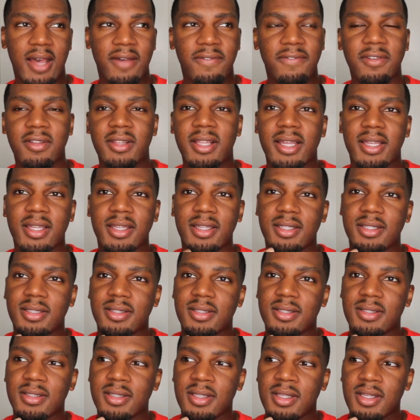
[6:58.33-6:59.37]
I feel like
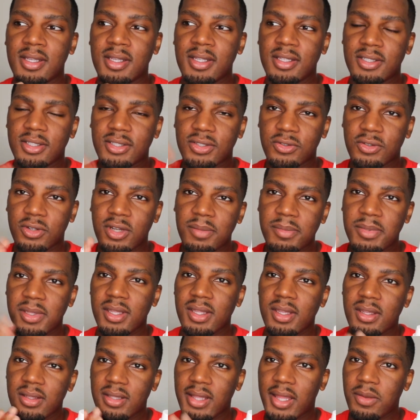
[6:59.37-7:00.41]
it's
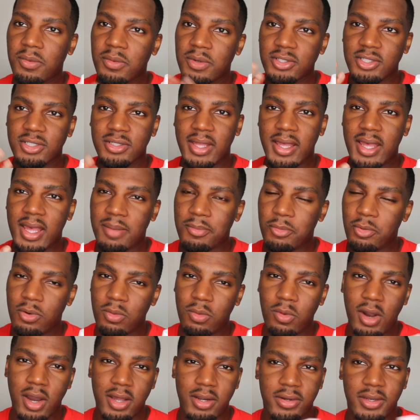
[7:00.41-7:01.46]
scrubbing. Like, once you add more
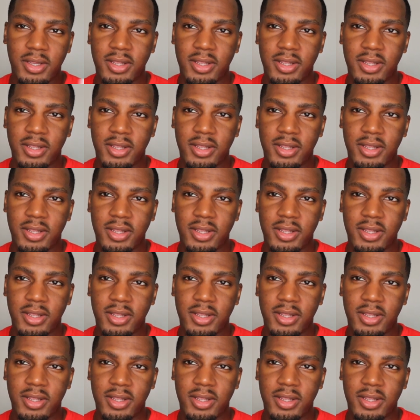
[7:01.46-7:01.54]
water,